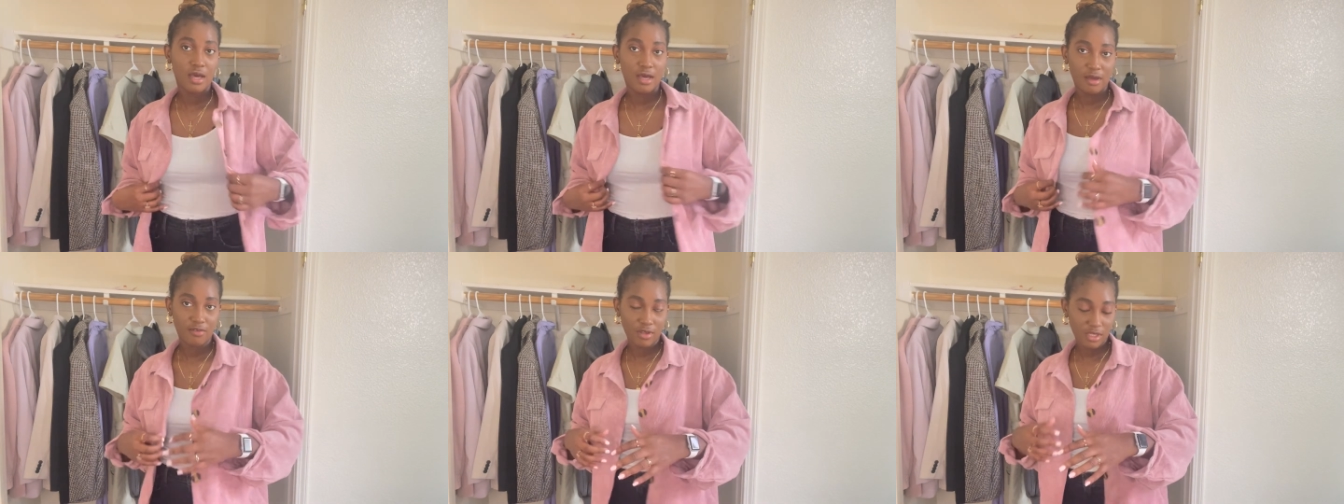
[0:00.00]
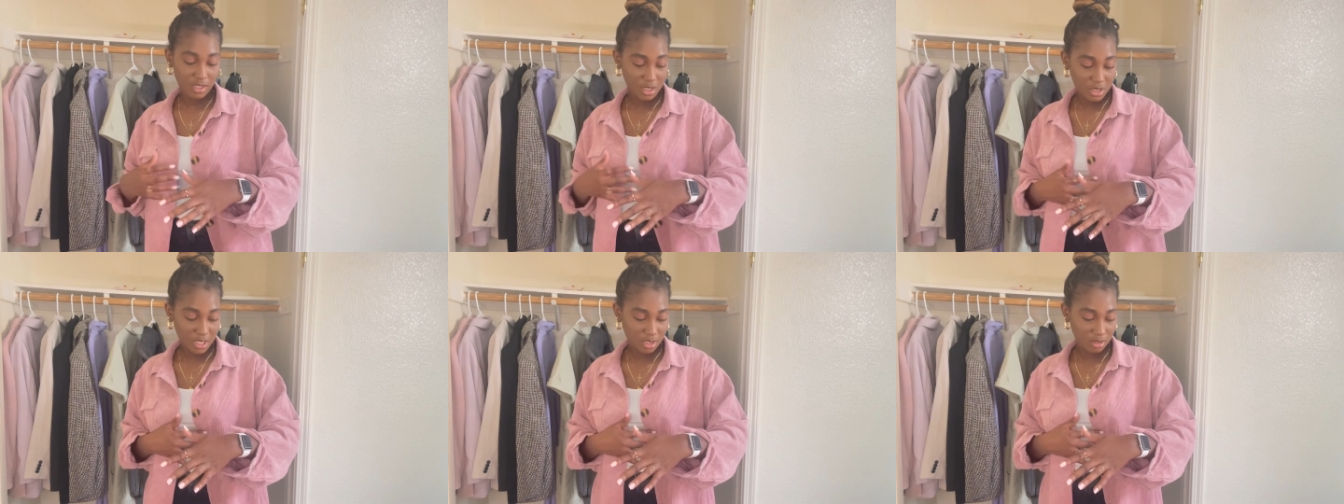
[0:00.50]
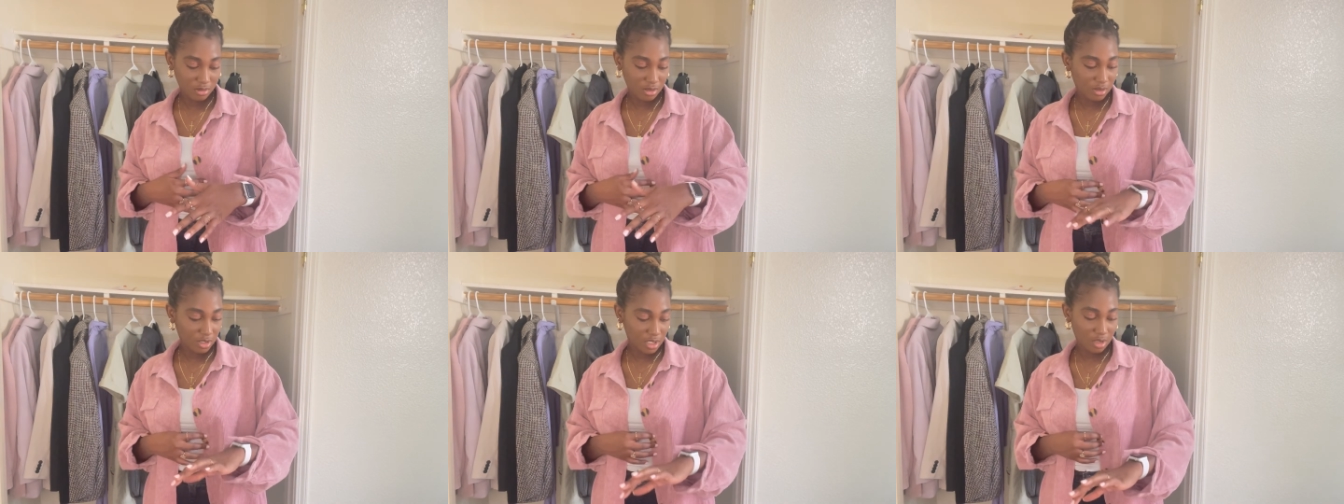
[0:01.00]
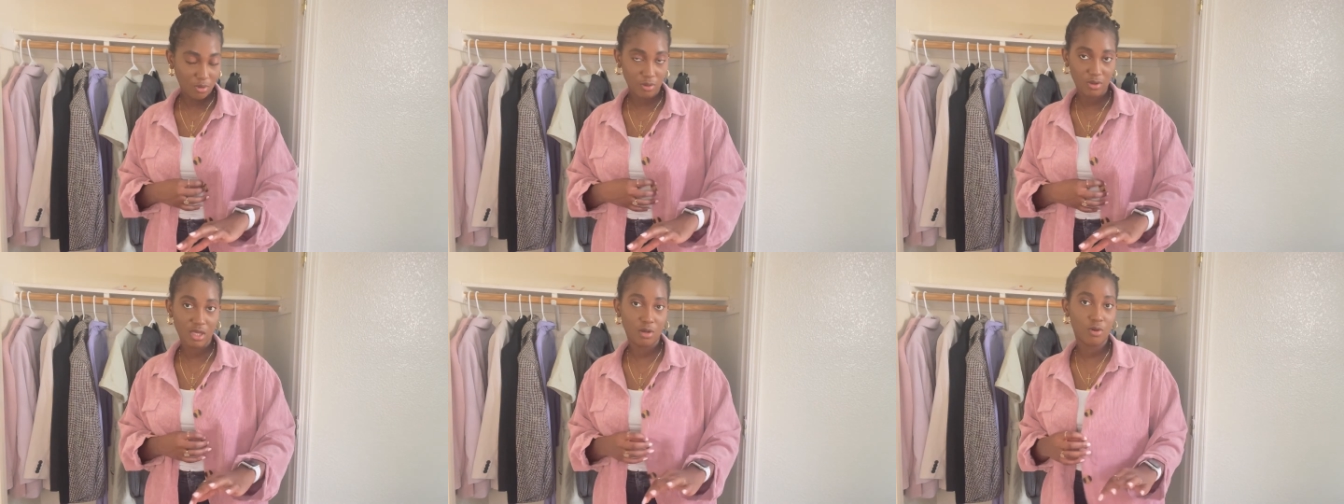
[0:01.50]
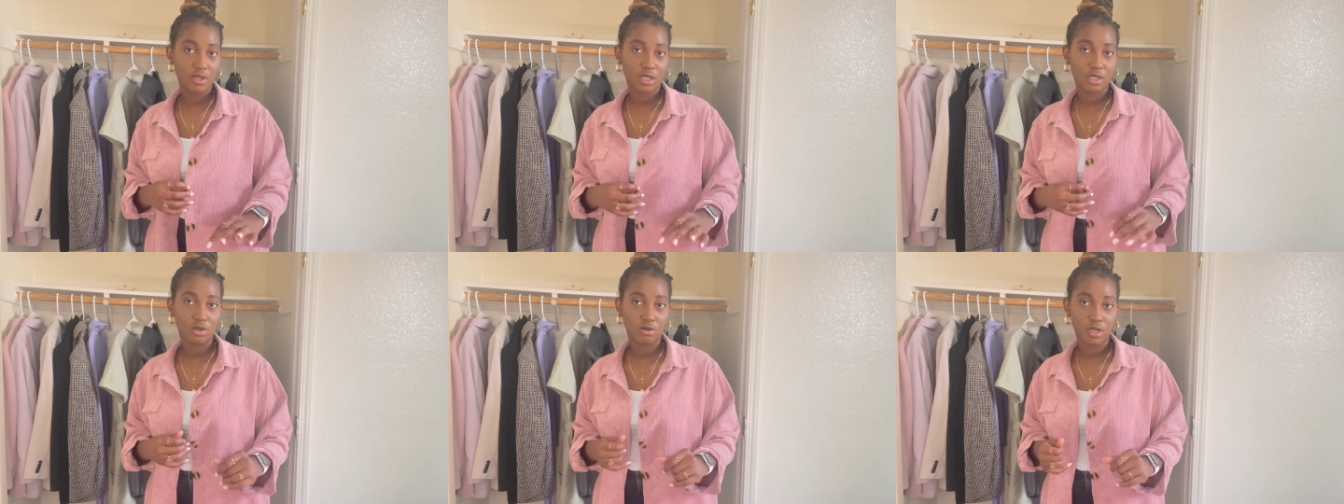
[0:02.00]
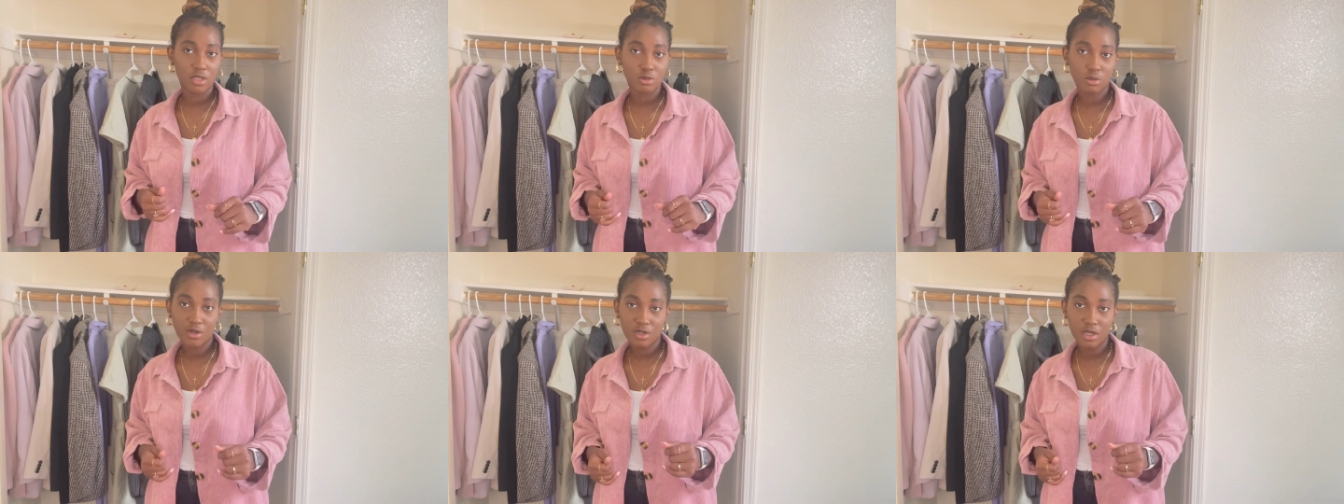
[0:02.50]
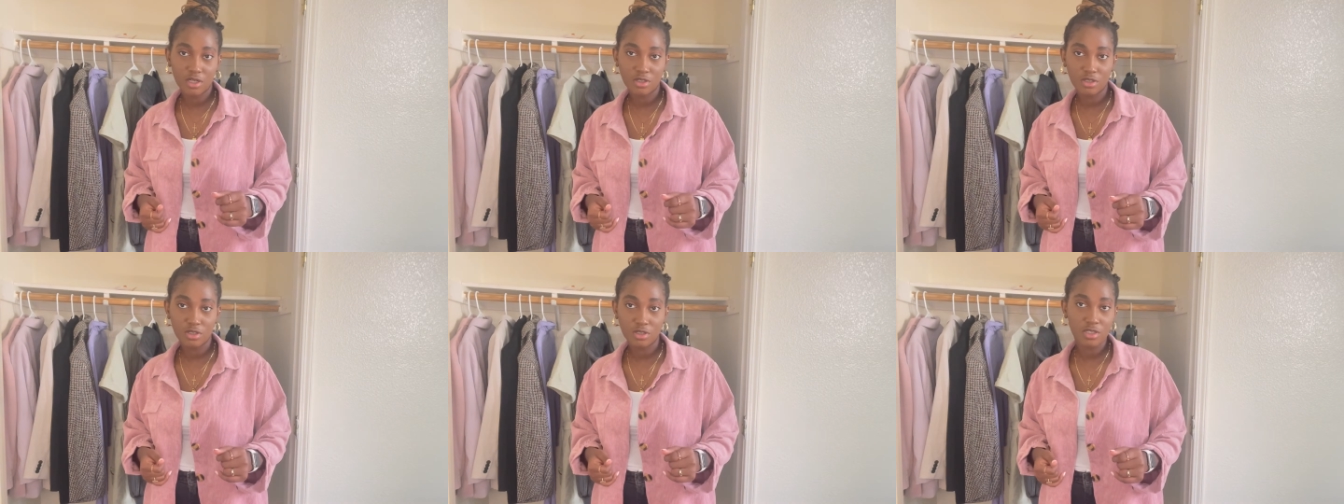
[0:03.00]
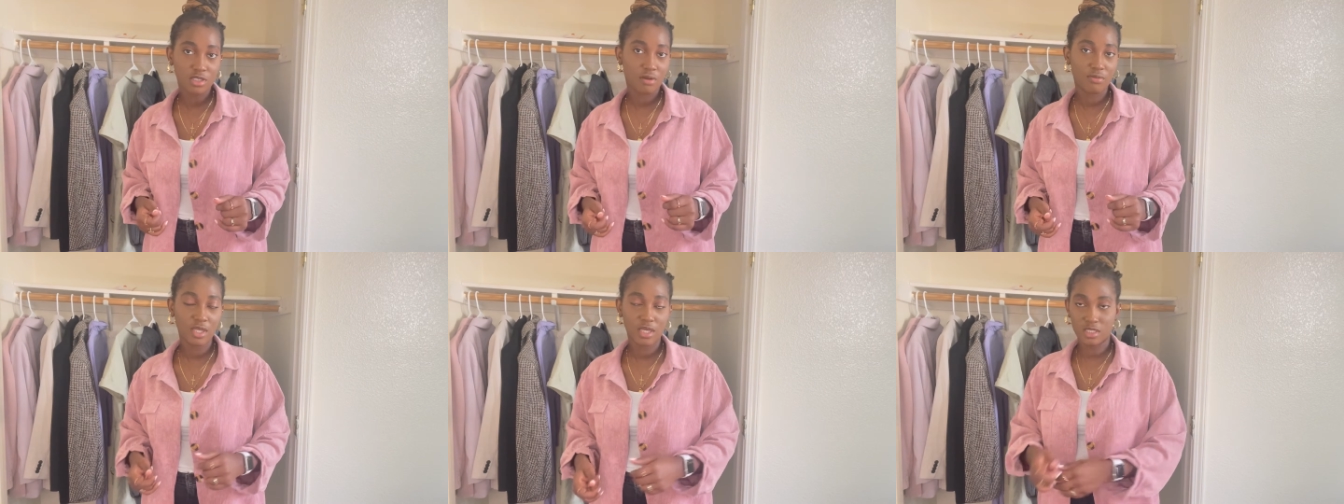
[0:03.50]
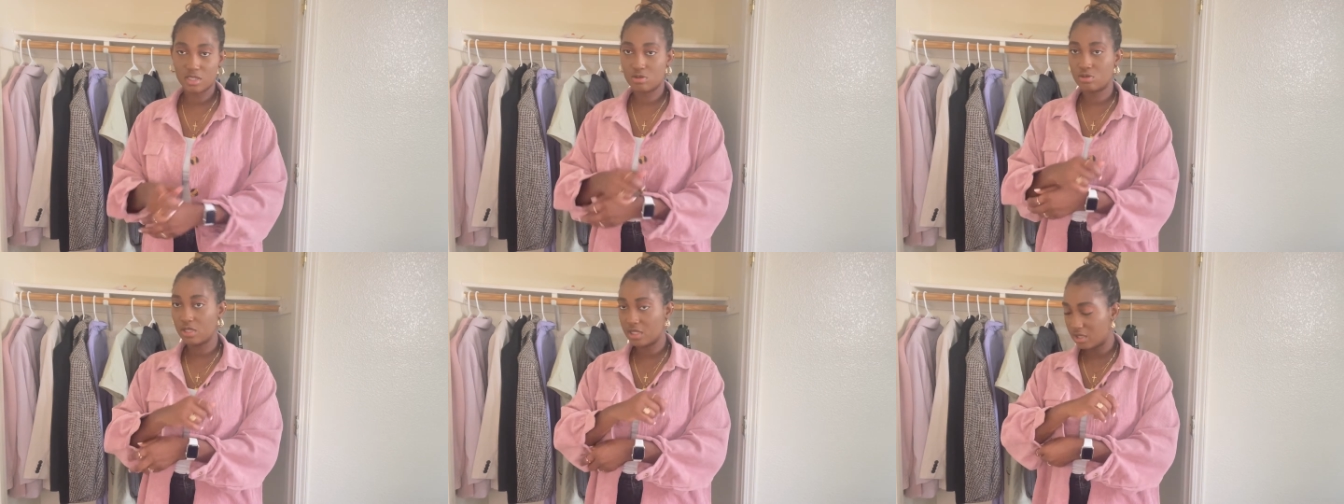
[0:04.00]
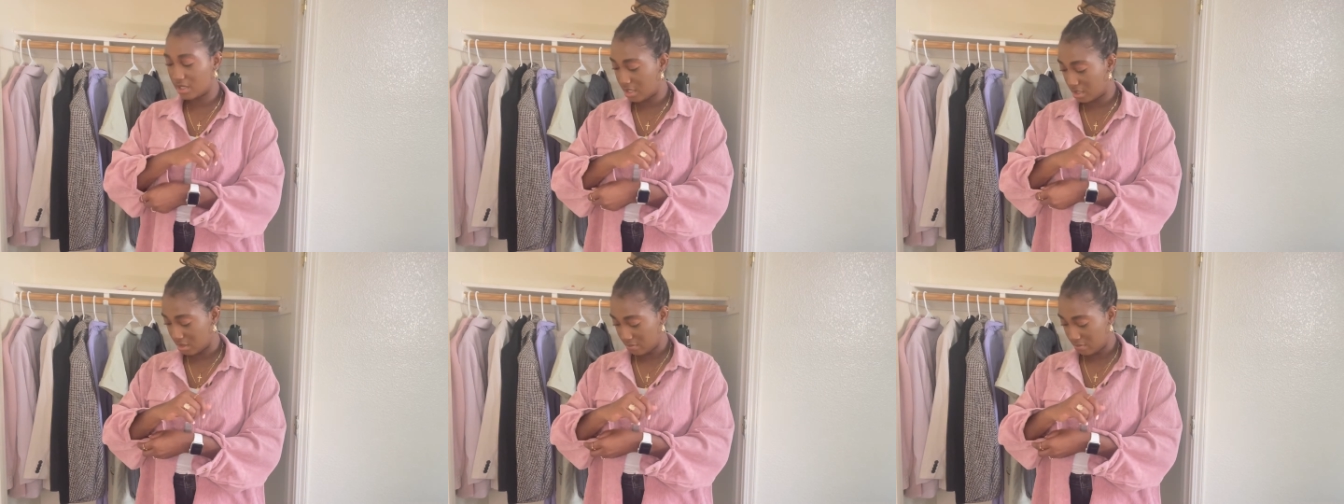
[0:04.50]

I feel like this I could get away with like wearing like a gray sweater under or something because it's really thin.